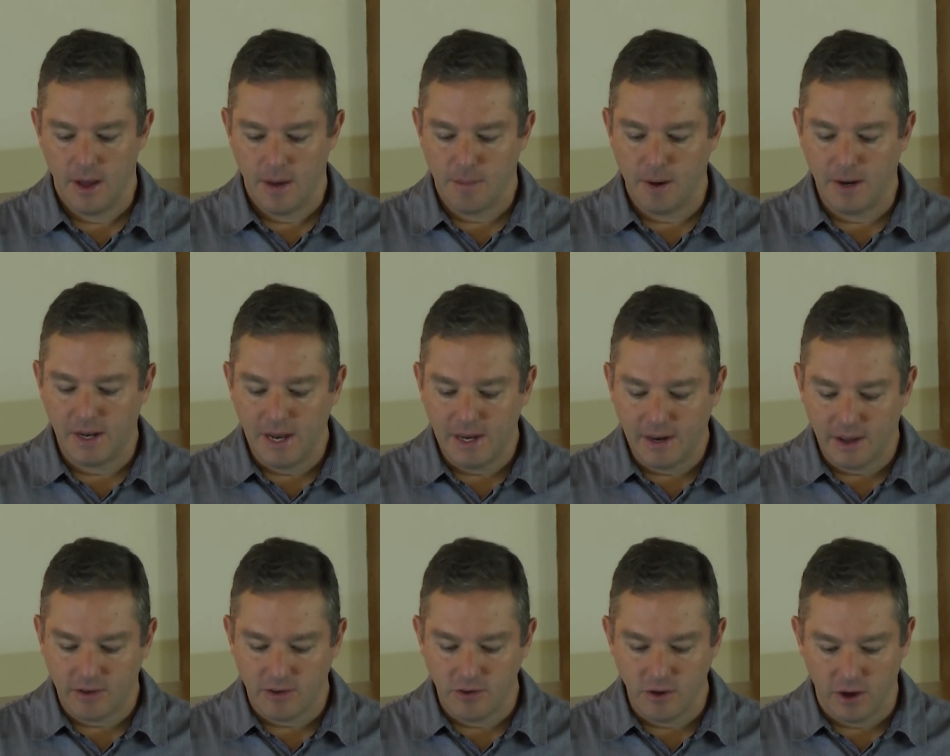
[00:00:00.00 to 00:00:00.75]
But let
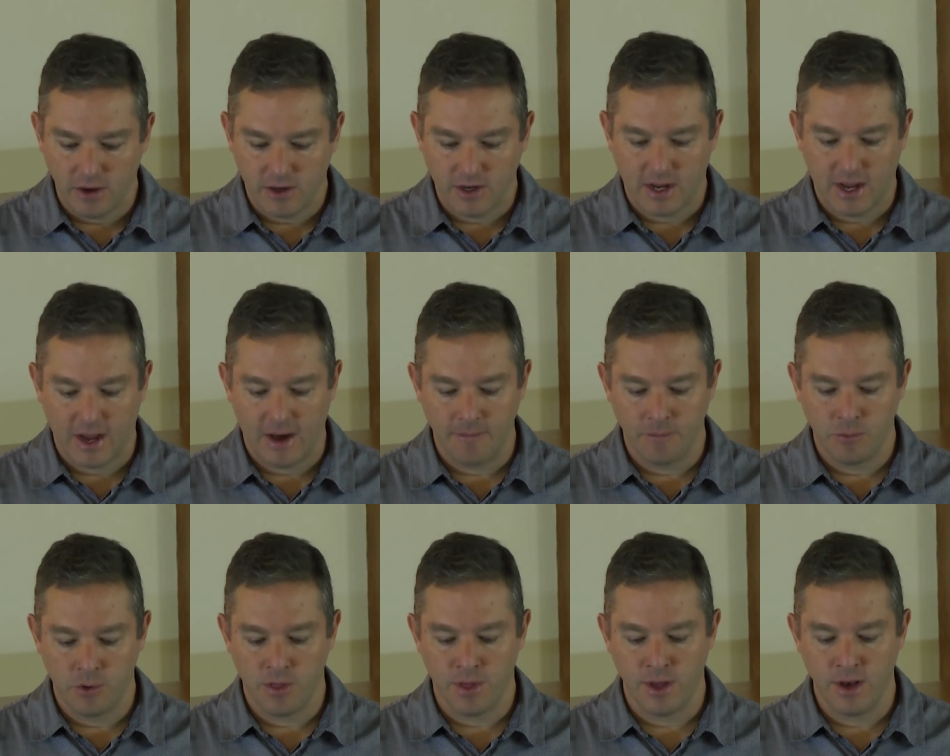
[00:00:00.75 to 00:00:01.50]
us not
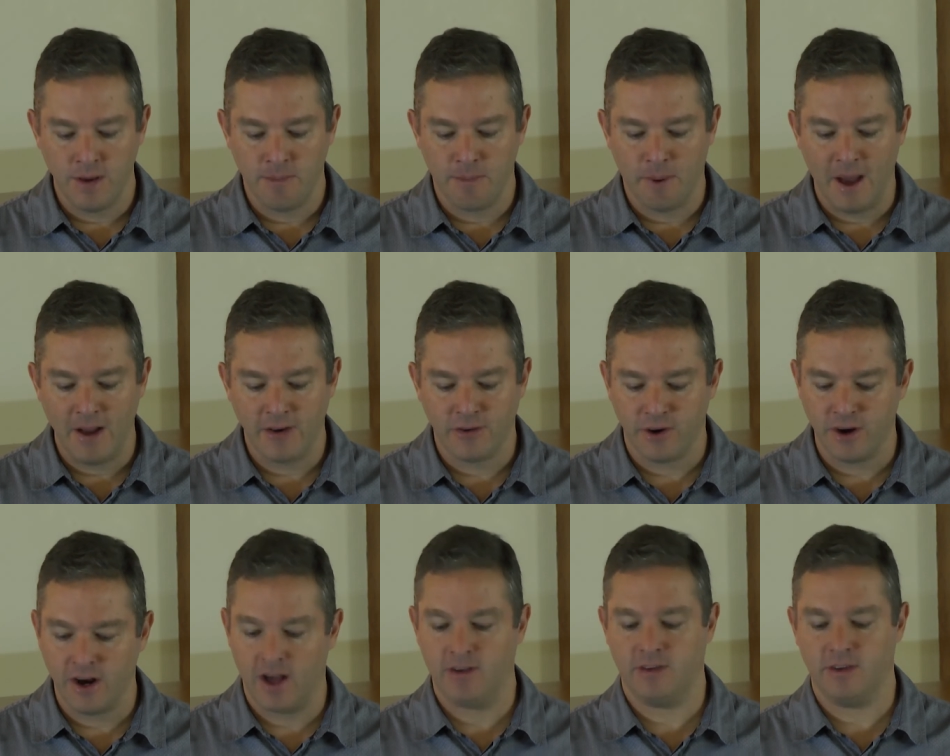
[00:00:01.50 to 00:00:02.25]
come with any
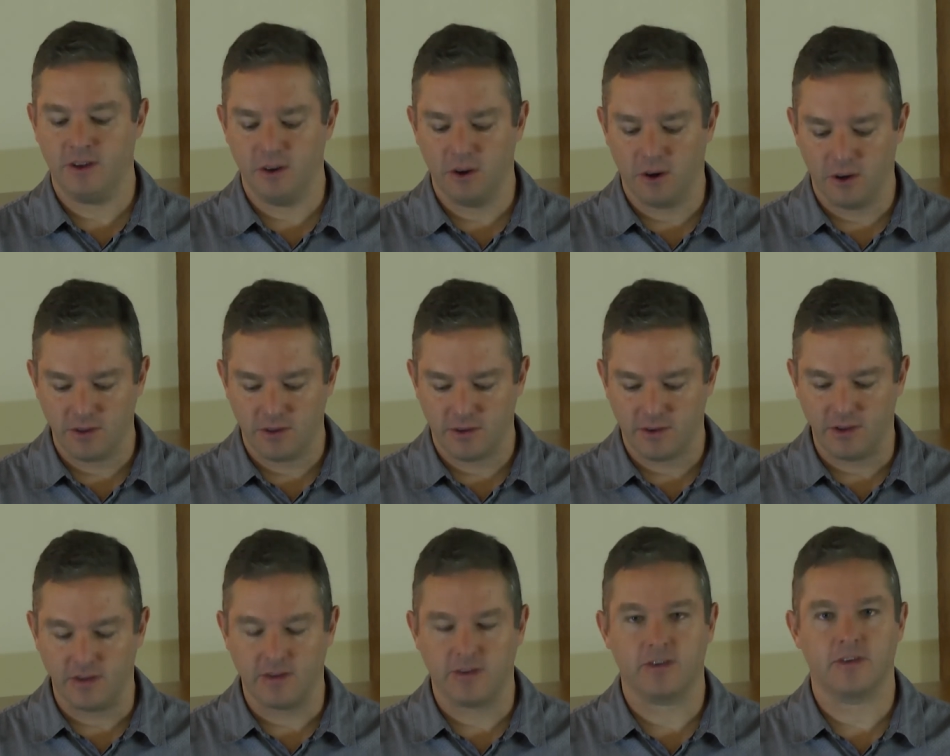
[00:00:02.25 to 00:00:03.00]
patronizing
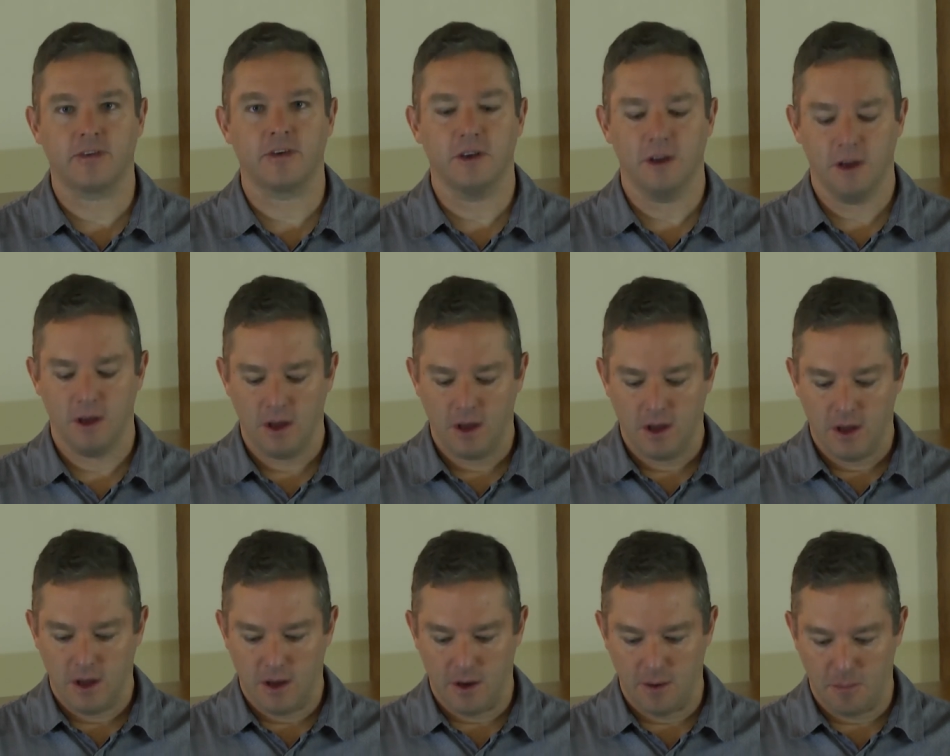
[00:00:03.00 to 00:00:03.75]
nonsense
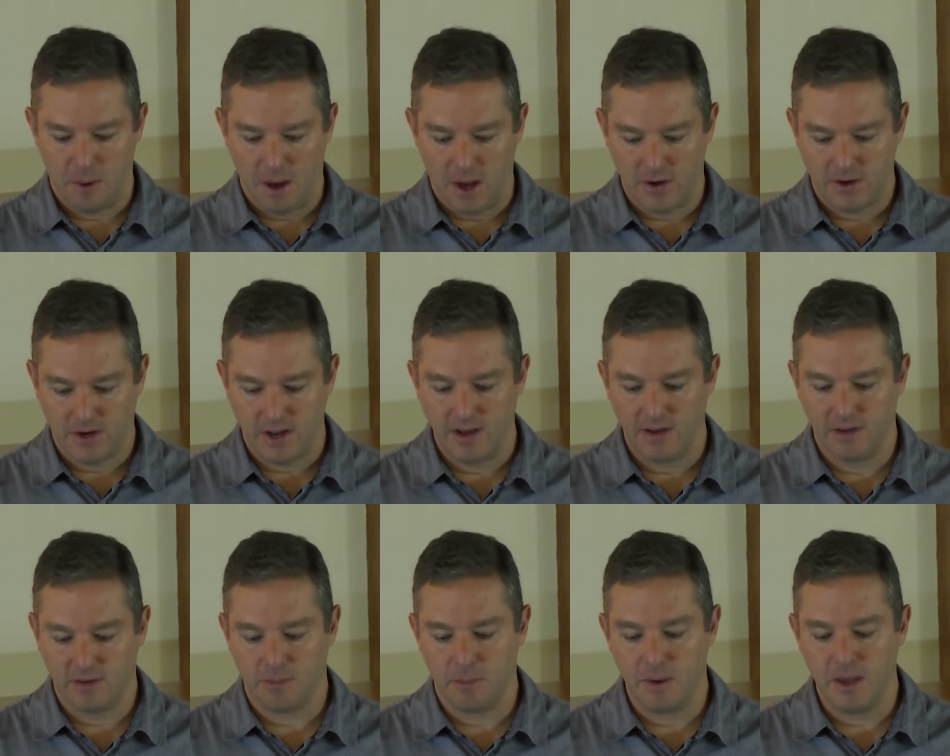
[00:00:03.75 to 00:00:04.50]
about
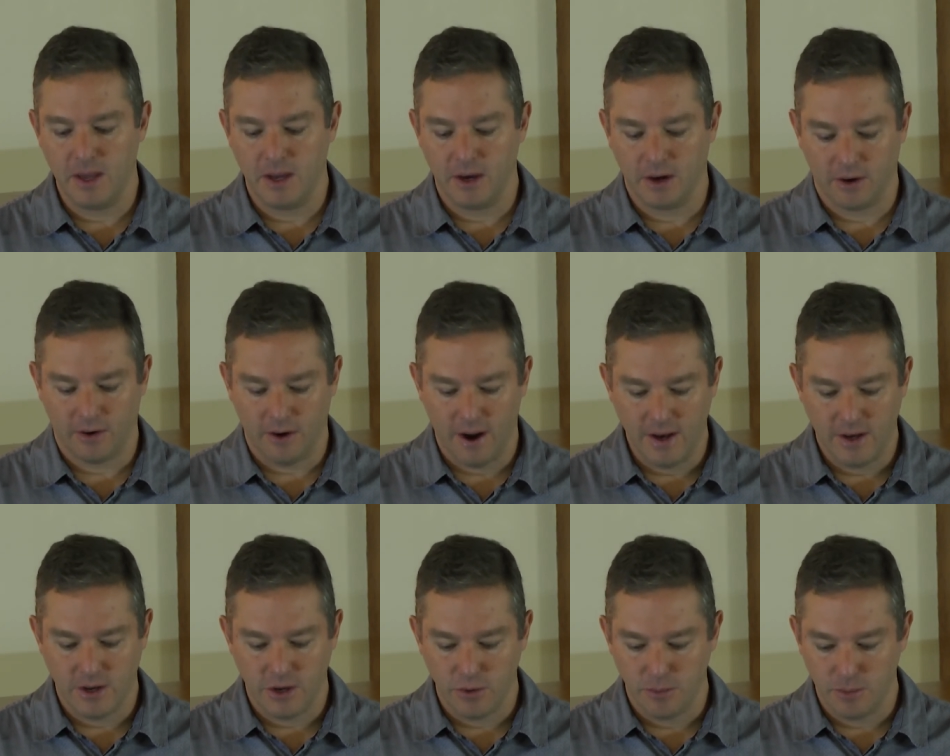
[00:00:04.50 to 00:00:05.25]
his being a
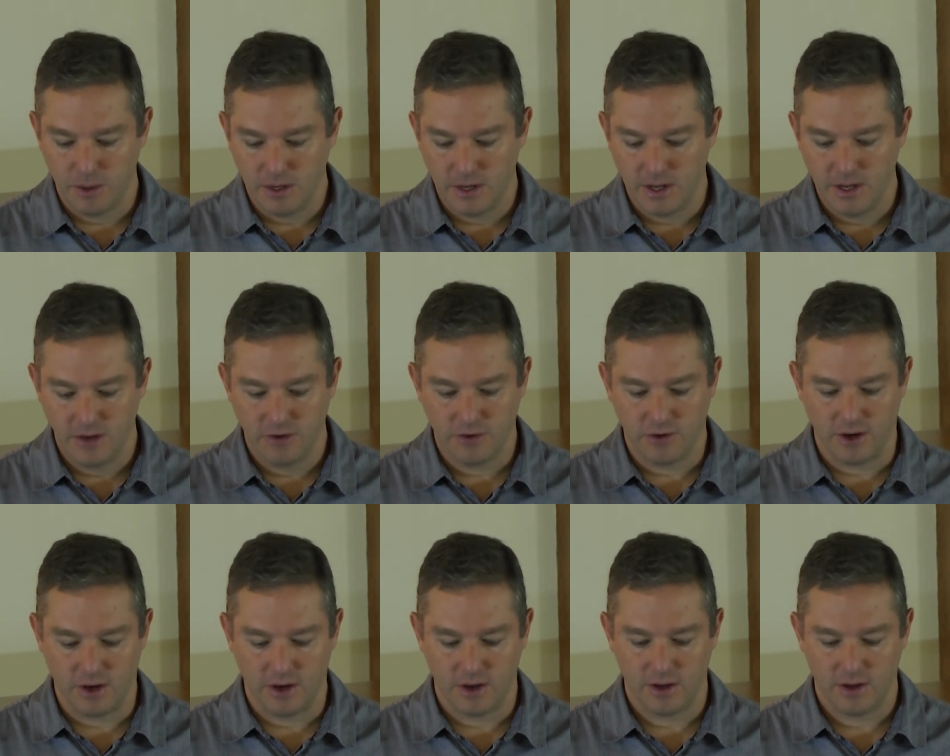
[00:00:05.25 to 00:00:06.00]
great human
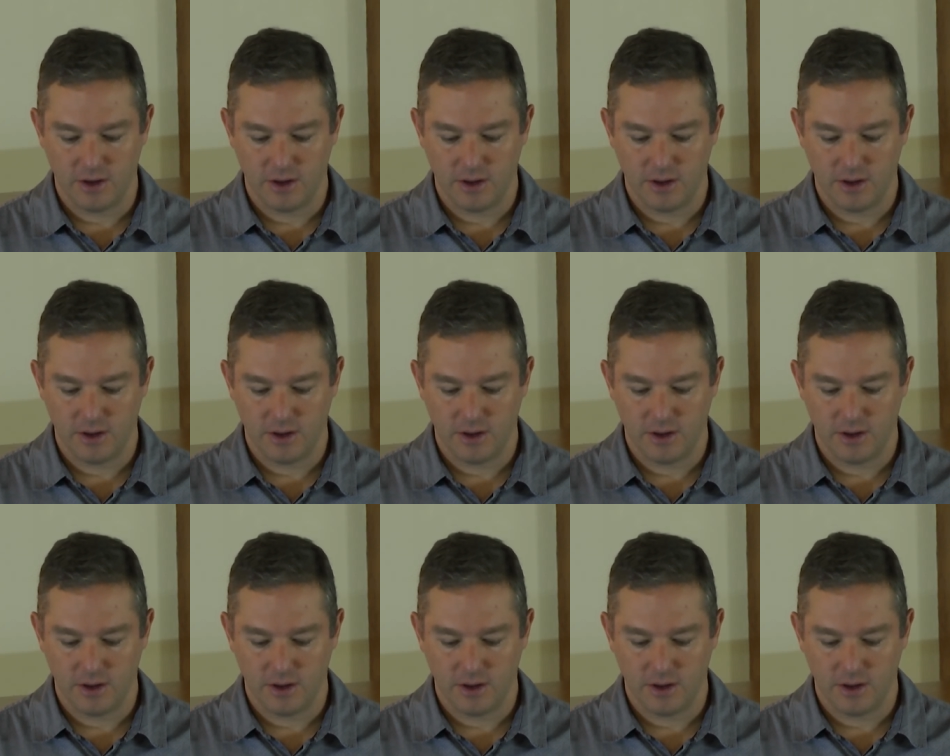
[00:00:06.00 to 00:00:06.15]
teacher.